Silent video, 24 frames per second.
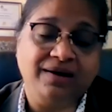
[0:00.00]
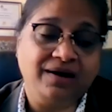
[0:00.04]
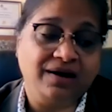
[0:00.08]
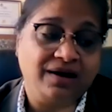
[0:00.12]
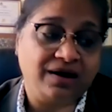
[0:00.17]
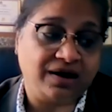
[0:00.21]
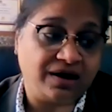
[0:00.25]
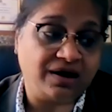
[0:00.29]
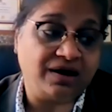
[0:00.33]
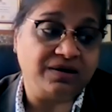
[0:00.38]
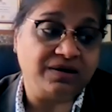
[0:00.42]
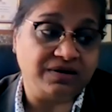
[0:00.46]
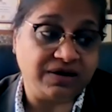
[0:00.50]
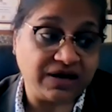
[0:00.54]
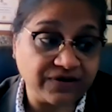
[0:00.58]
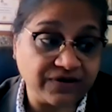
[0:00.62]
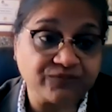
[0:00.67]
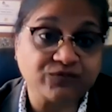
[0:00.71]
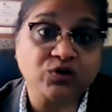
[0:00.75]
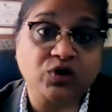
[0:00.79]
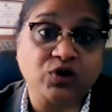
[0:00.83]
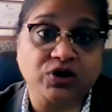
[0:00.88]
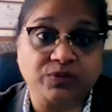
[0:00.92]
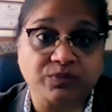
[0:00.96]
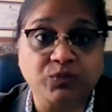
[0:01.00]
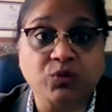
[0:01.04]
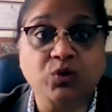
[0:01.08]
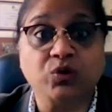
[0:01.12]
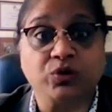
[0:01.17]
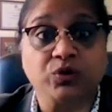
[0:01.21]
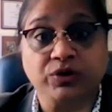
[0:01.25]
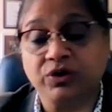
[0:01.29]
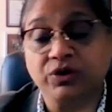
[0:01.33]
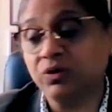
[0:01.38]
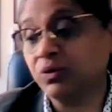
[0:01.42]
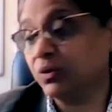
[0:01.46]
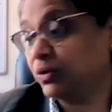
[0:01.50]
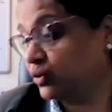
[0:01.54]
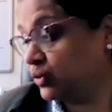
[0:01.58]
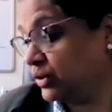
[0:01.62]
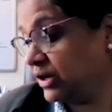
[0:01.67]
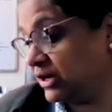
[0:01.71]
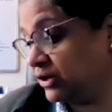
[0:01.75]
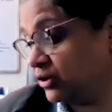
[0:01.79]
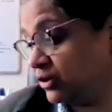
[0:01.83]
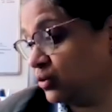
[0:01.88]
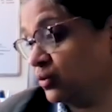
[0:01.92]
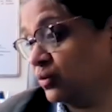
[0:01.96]
uh, mm. if not more. You know, you
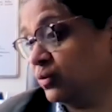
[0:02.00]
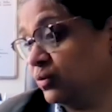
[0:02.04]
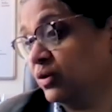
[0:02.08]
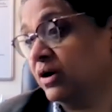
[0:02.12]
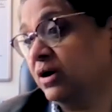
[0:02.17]
need to.